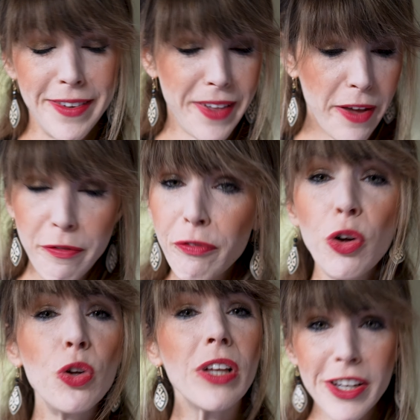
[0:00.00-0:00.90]
is a
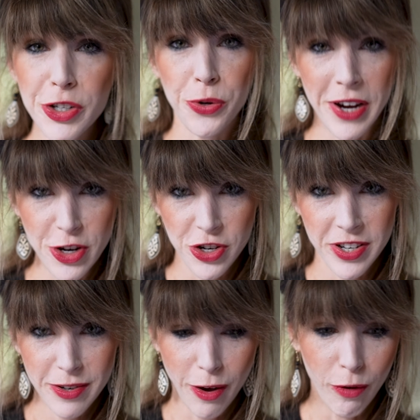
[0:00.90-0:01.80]
full
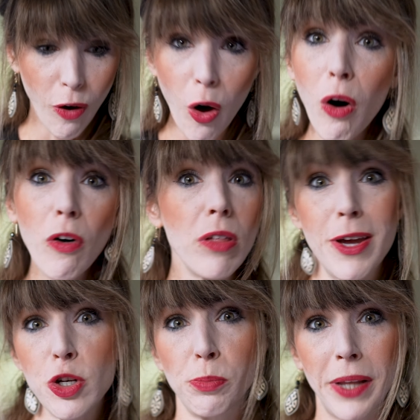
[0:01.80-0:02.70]
integration of all the
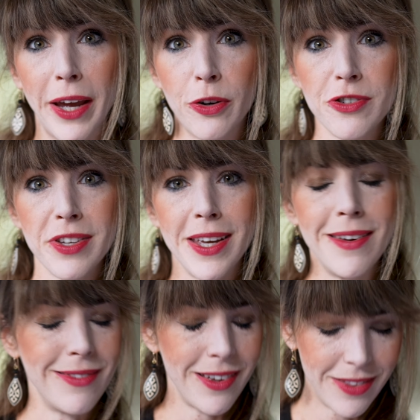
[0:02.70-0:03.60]
major players
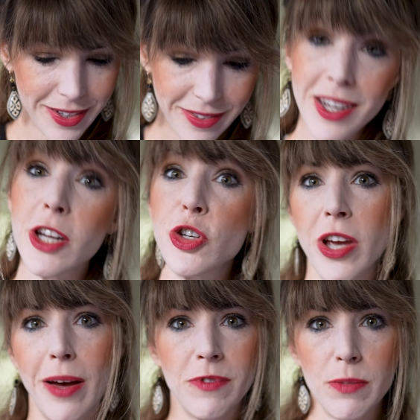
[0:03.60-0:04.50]
in the C G M